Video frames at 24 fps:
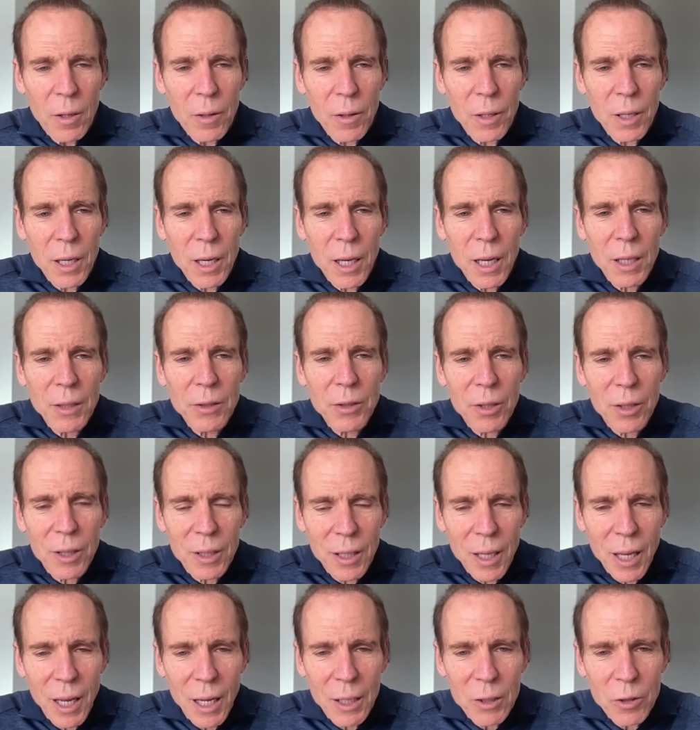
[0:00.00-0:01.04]
The
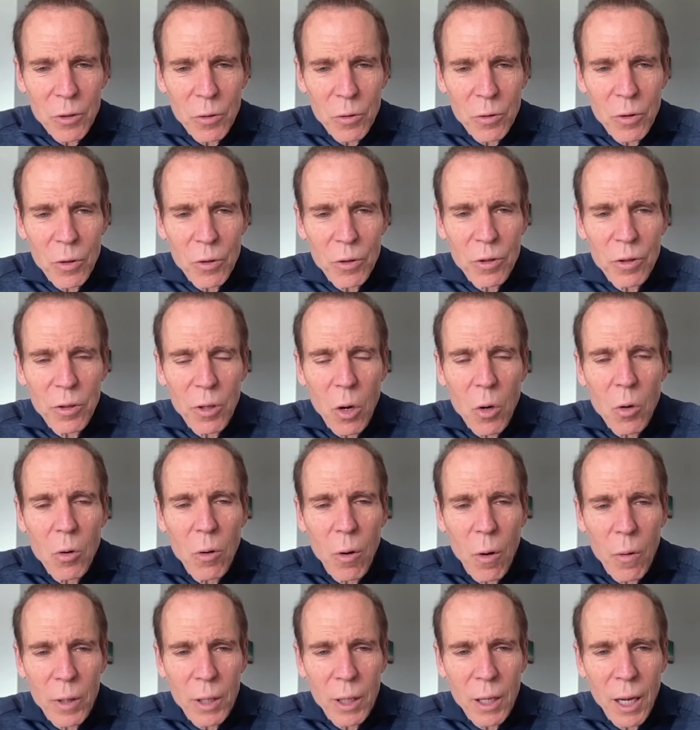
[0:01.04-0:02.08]
indolent cancers, the slow
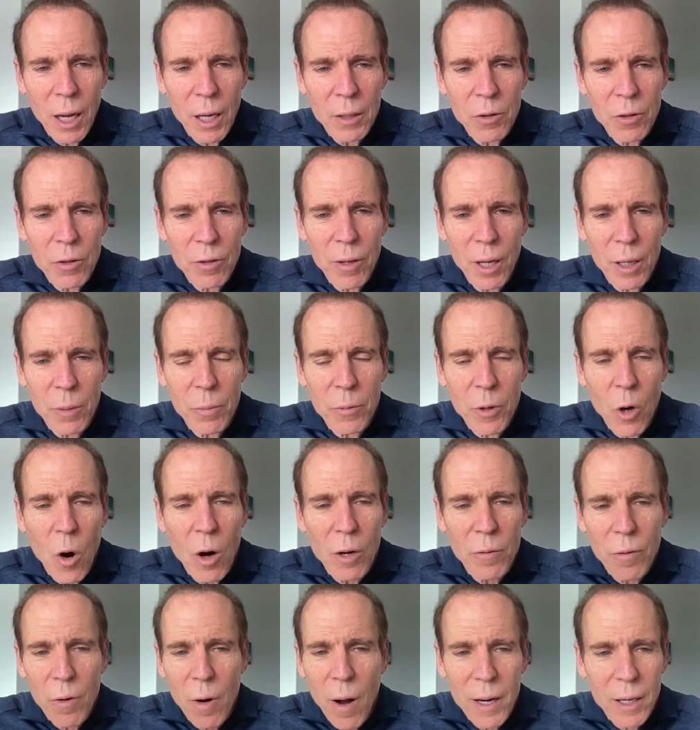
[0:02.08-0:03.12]
growing cancers like
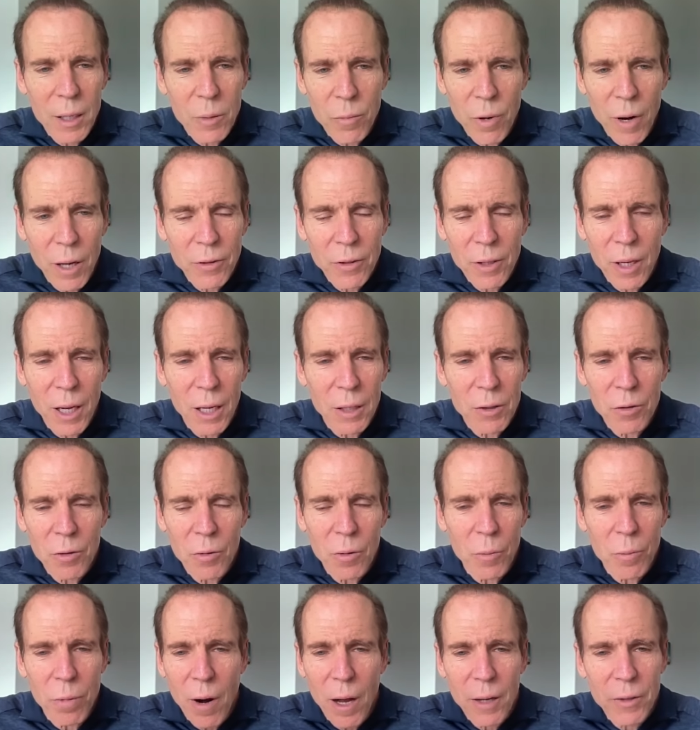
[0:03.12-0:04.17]
garden variety breast
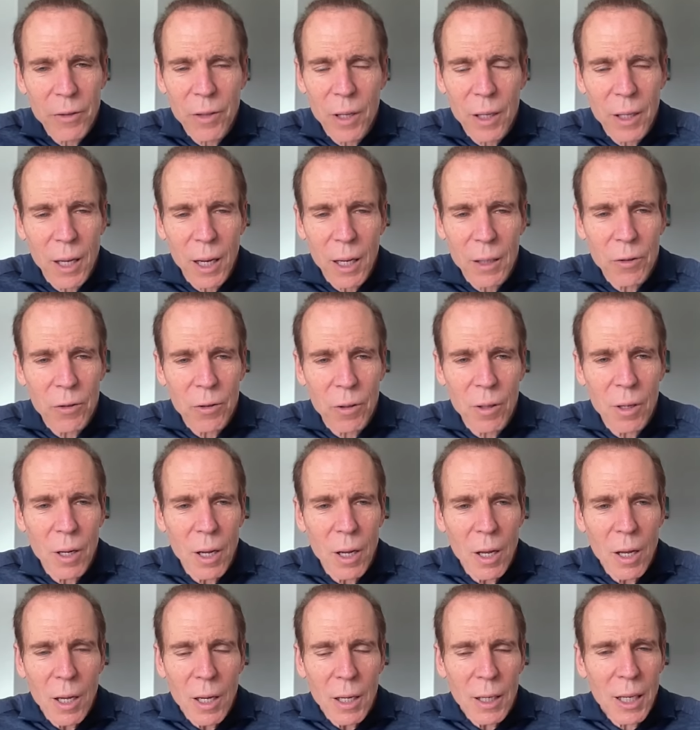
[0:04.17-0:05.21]
cancer or prostate cancer,
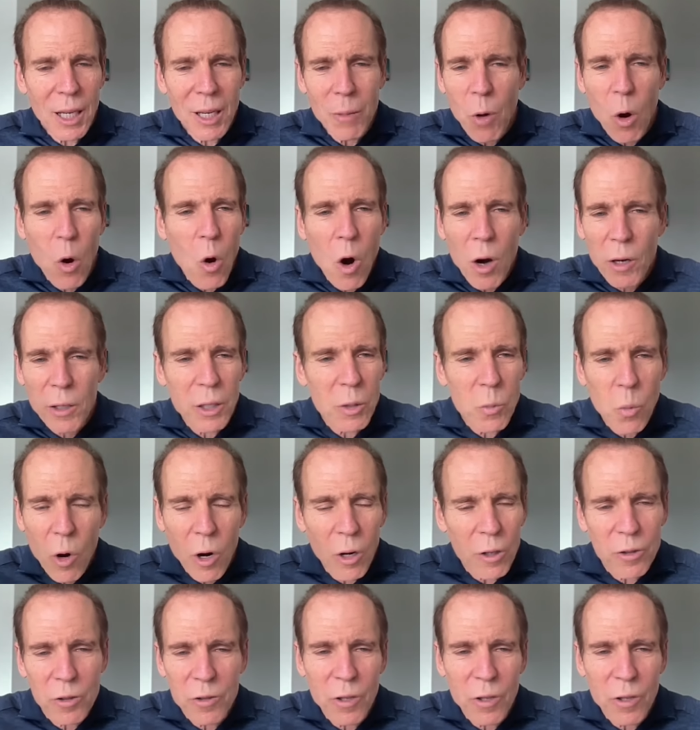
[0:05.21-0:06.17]
chemo hardly works.